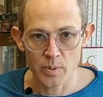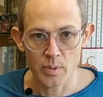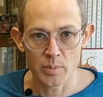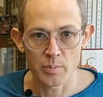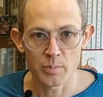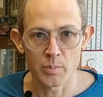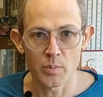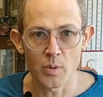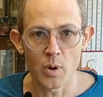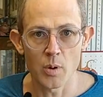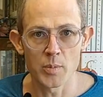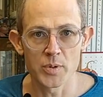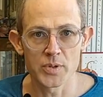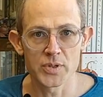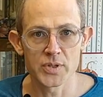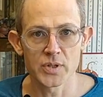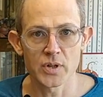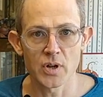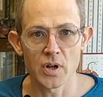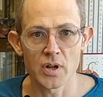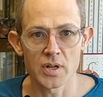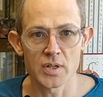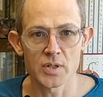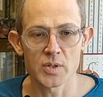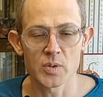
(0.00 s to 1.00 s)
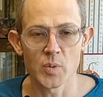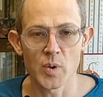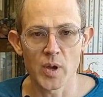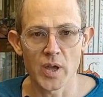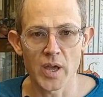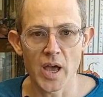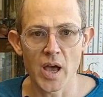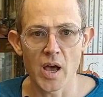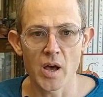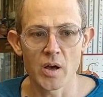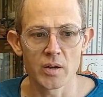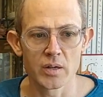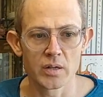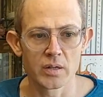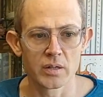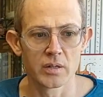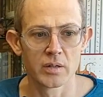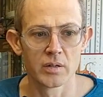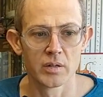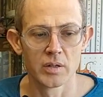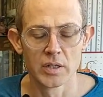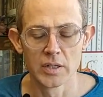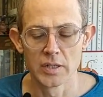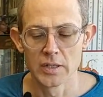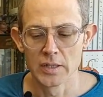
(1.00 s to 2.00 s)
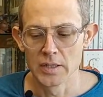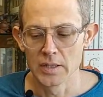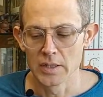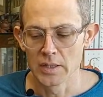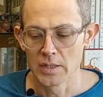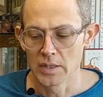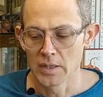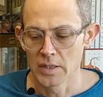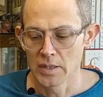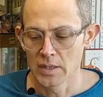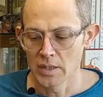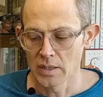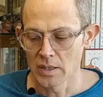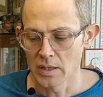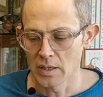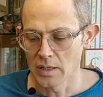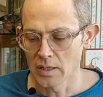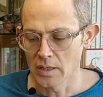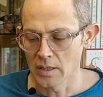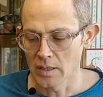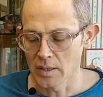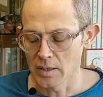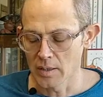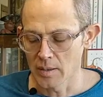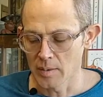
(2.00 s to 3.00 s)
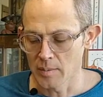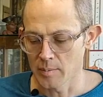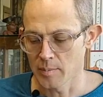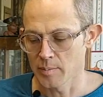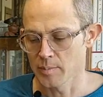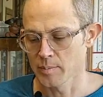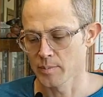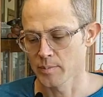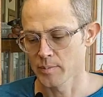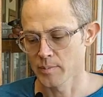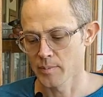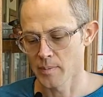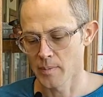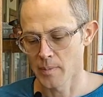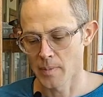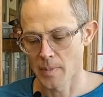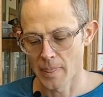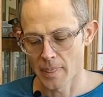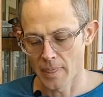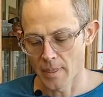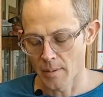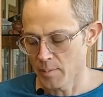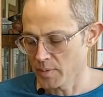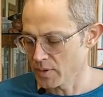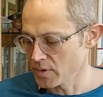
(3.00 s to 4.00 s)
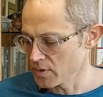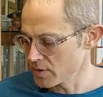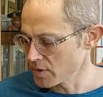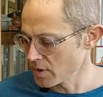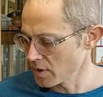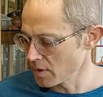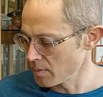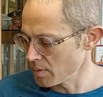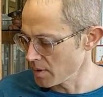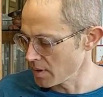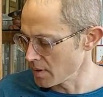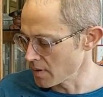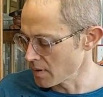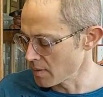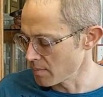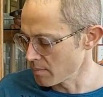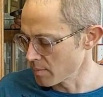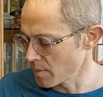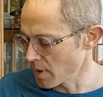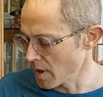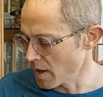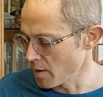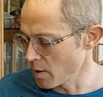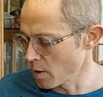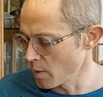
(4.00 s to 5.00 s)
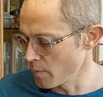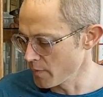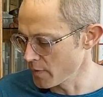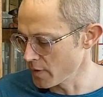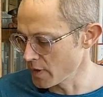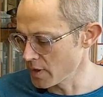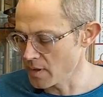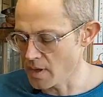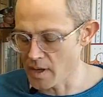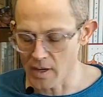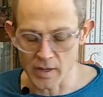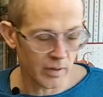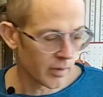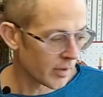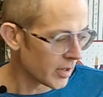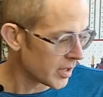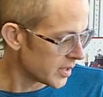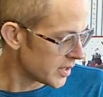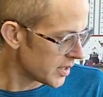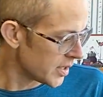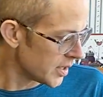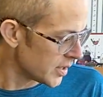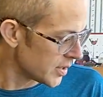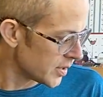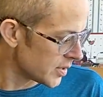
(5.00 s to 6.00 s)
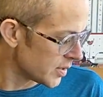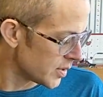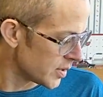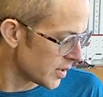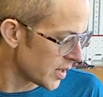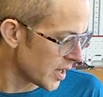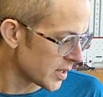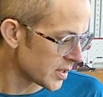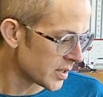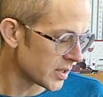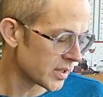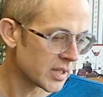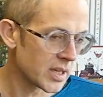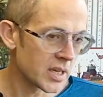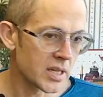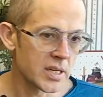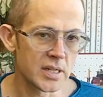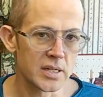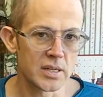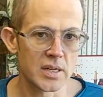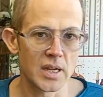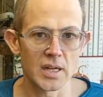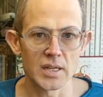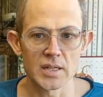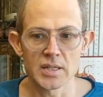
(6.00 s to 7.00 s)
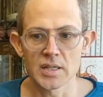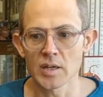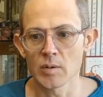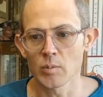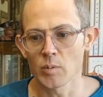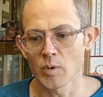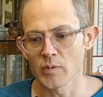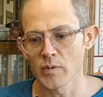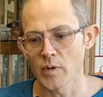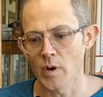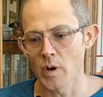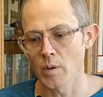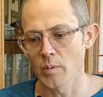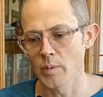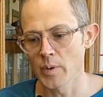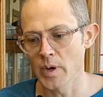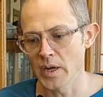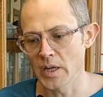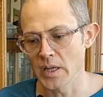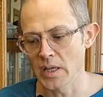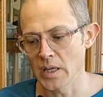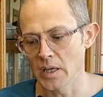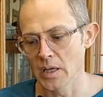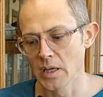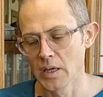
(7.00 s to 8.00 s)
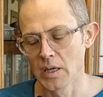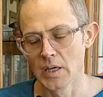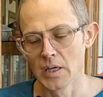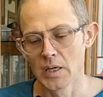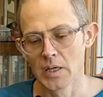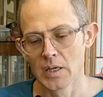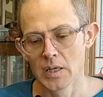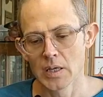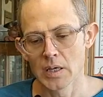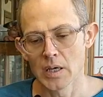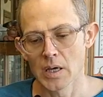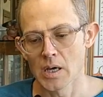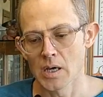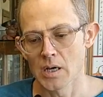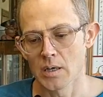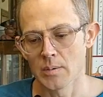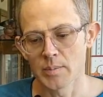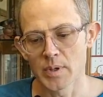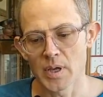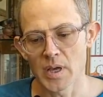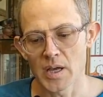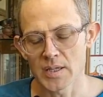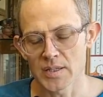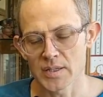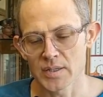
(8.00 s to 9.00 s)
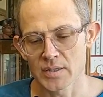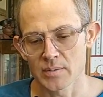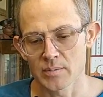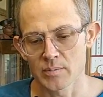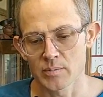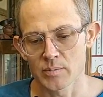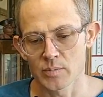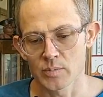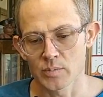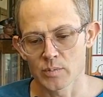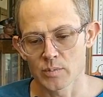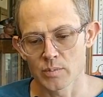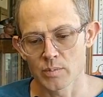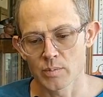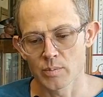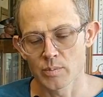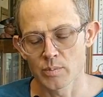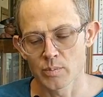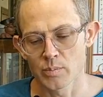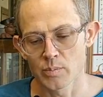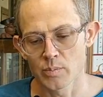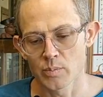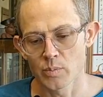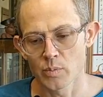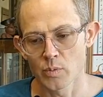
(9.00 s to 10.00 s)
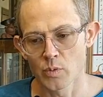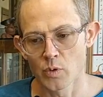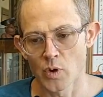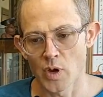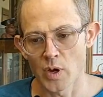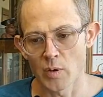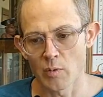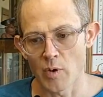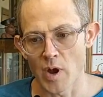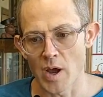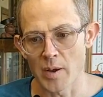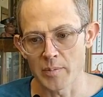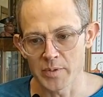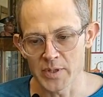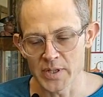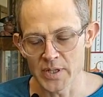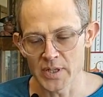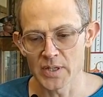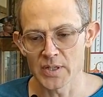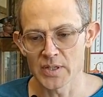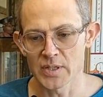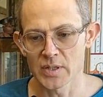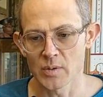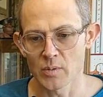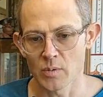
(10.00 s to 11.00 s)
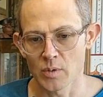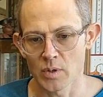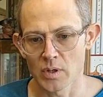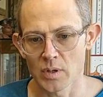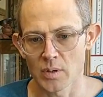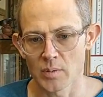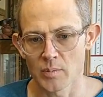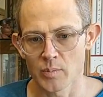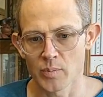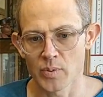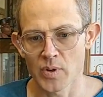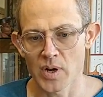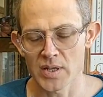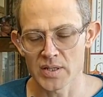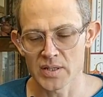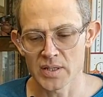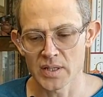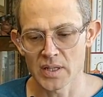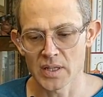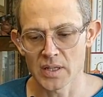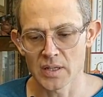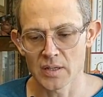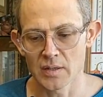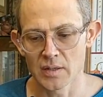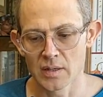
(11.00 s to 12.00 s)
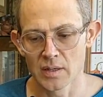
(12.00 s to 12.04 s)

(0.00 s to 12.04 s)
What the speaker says: almost on its way out. There's going to be, hopefully, a lot of great teas in 2019. We've already got some great ripe teas that we're pressing